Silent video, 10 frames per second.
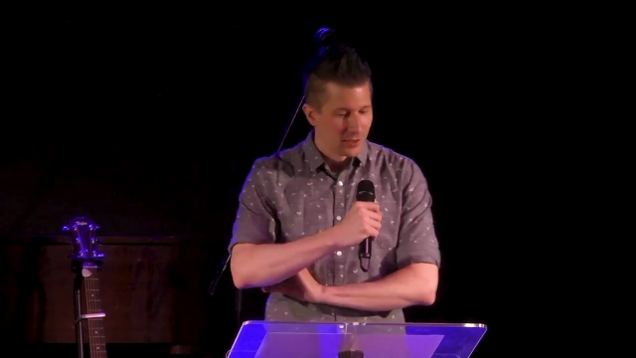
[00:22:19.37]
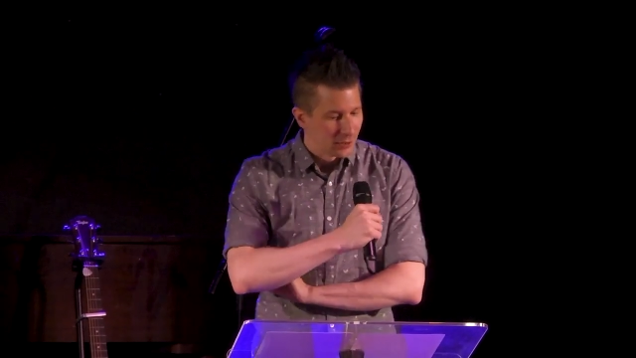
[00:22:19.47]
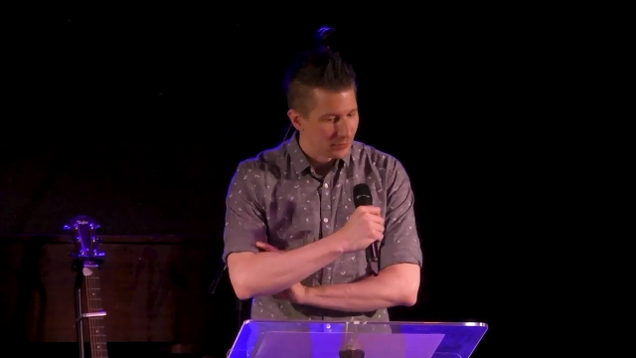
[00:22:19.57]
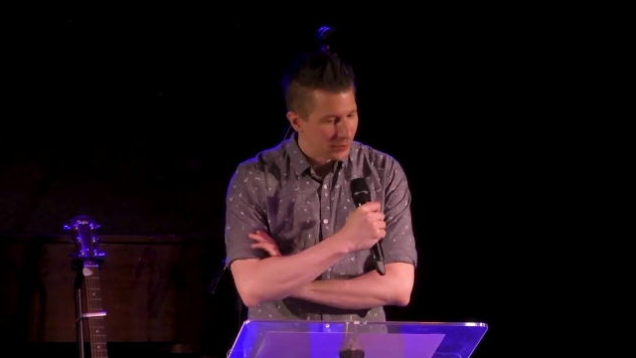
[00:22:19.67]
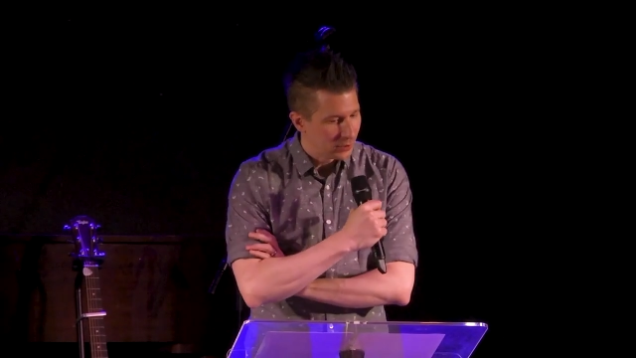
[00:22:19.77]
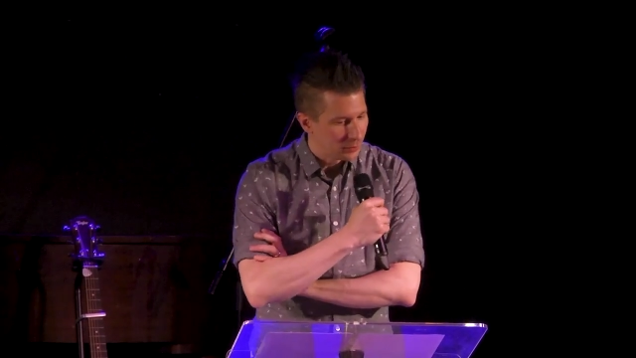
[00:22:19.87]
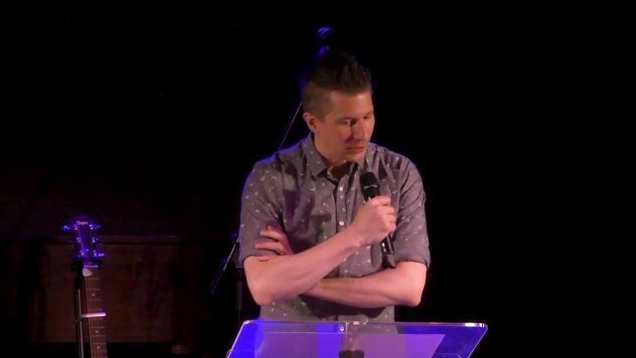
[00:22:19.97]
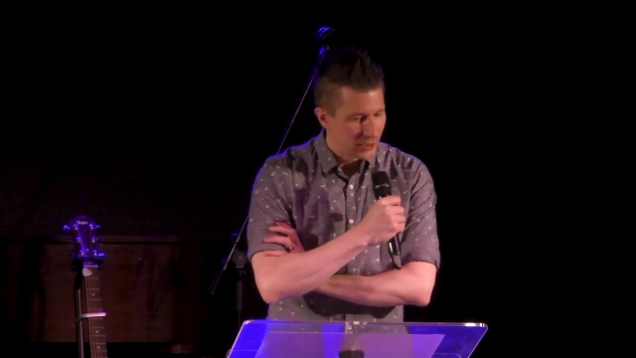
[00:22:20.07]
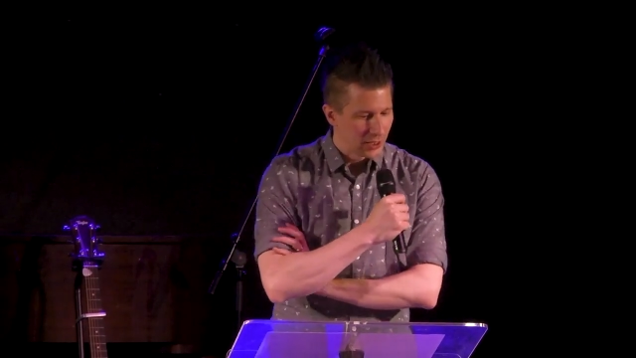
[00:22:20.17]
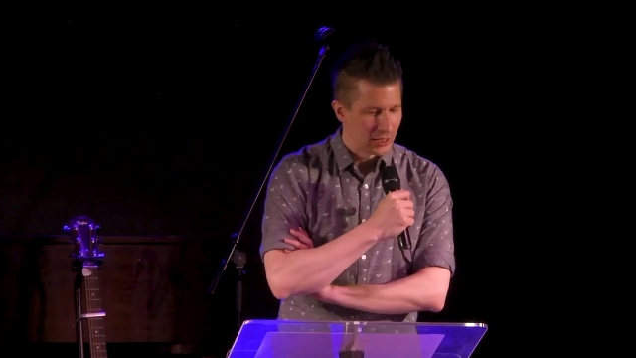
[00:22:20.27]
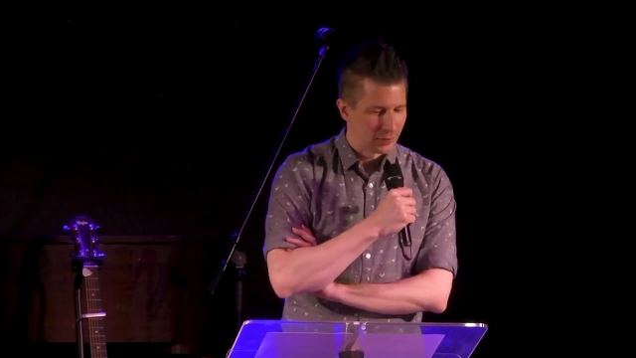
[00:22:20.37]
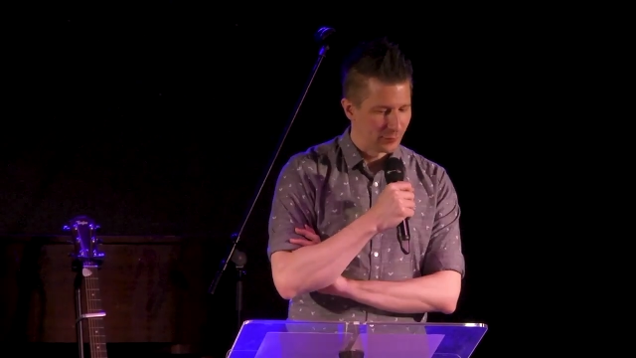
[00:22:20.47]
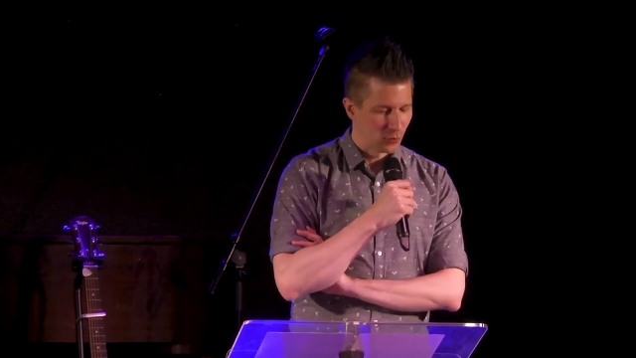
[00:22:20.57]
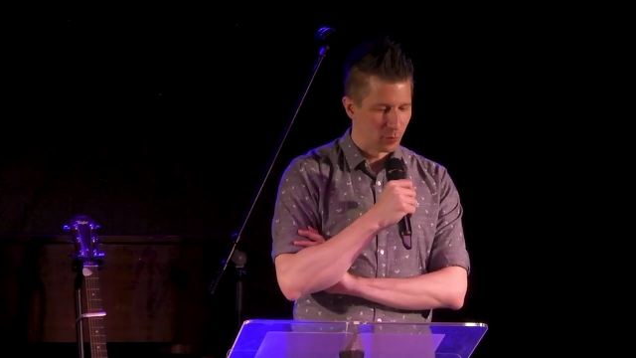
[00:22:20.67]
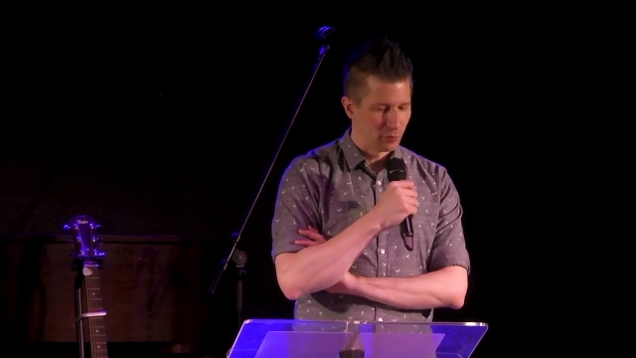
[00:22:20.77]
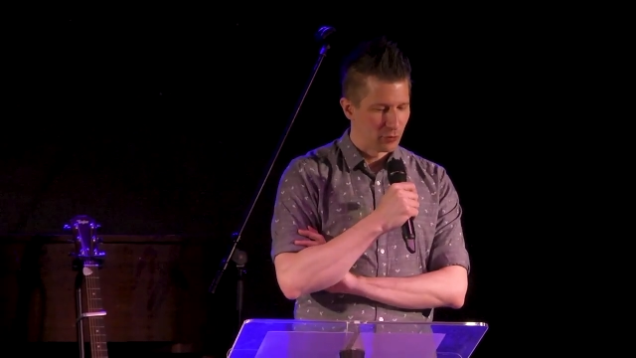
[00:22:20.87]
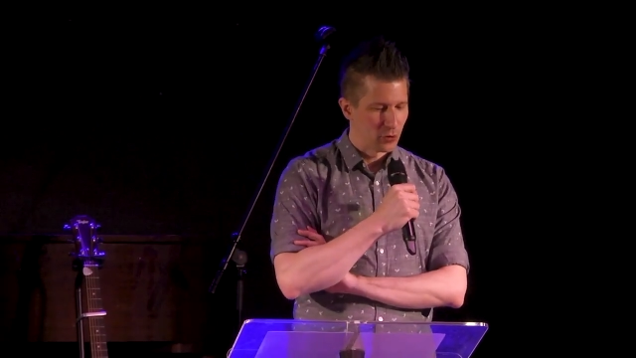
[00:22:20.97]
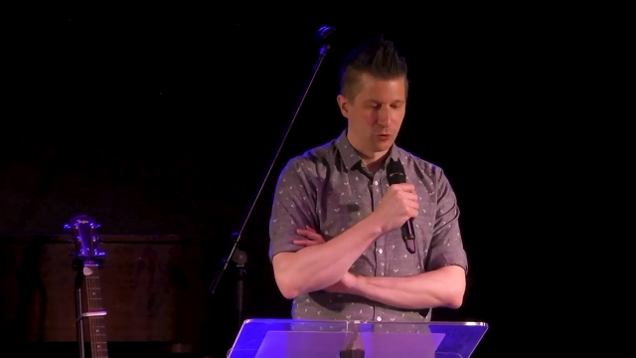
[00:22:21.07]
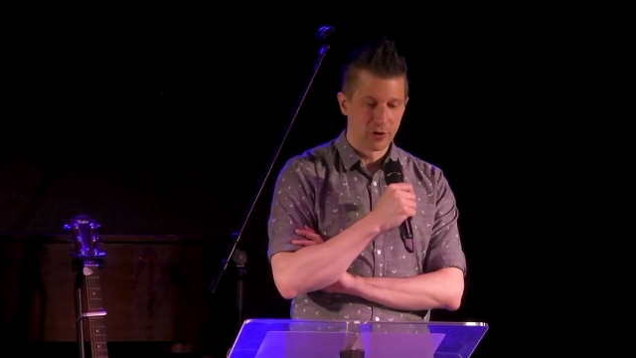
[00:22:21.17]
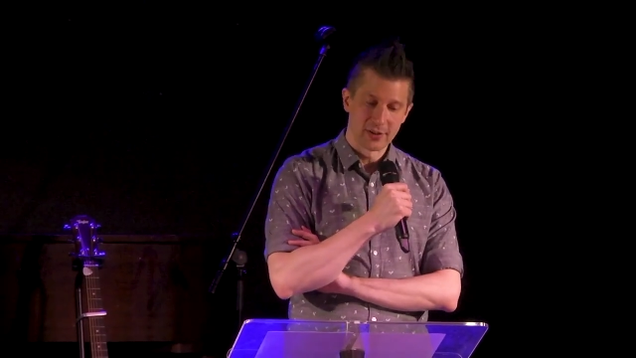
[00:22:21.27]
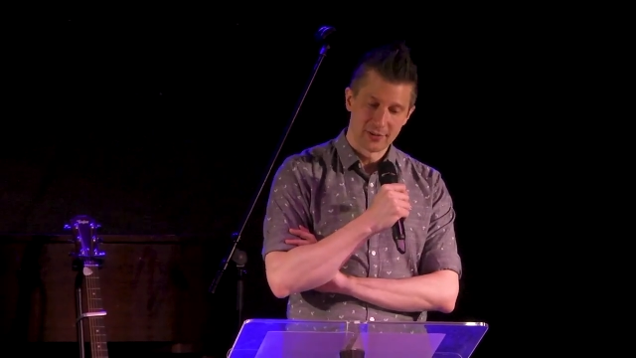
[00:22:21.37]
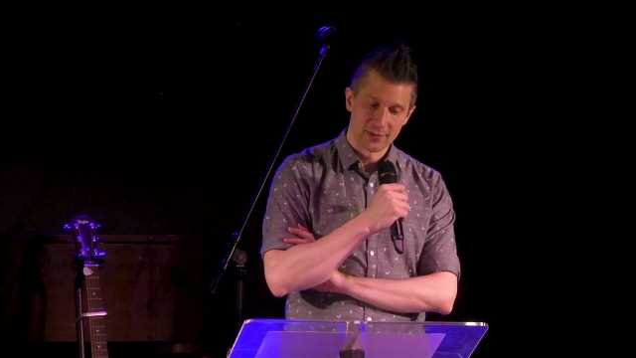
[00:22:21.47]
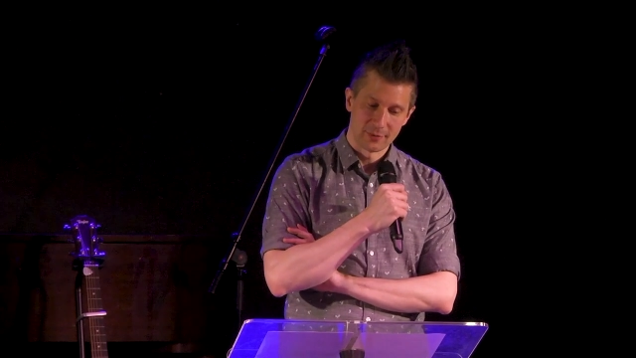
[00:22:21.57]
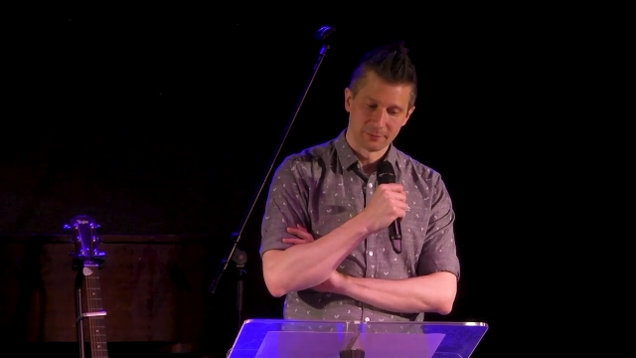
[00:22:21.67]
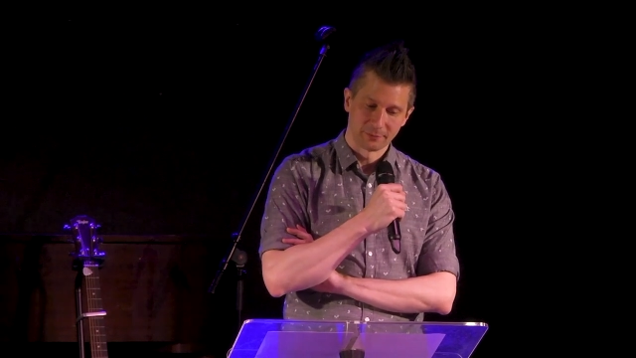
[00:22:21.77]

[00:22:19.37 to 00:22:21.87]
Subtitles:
The final P is for progress.